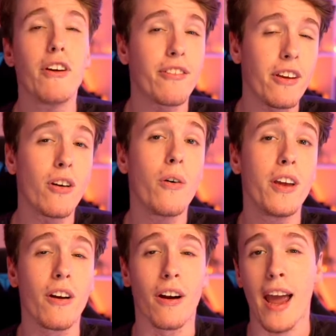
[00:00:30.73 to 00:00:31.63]
single
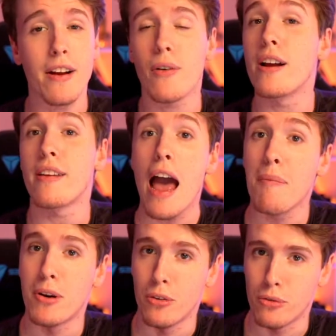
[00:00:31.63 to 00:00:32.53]
year, hate raids
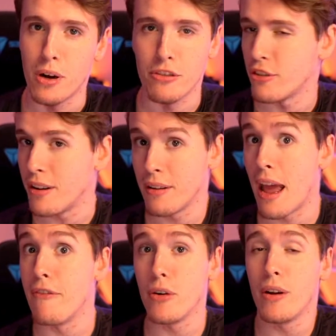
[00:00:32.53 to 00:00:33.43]
happen on Twitch, and
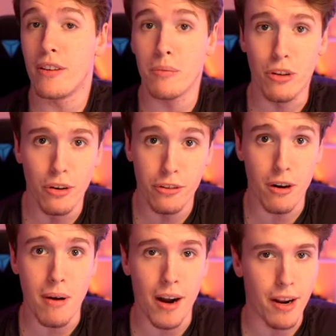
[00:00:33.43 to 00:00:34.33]
everyone seems to lose
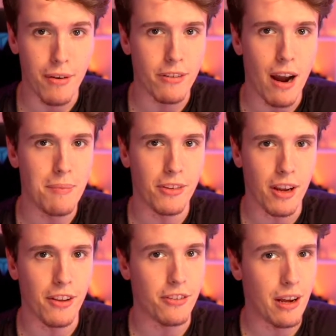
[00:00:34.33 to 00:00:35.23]
their mind every time this
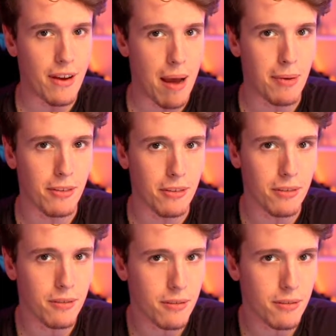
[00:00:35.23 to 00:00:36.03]
kind of stuff happens. This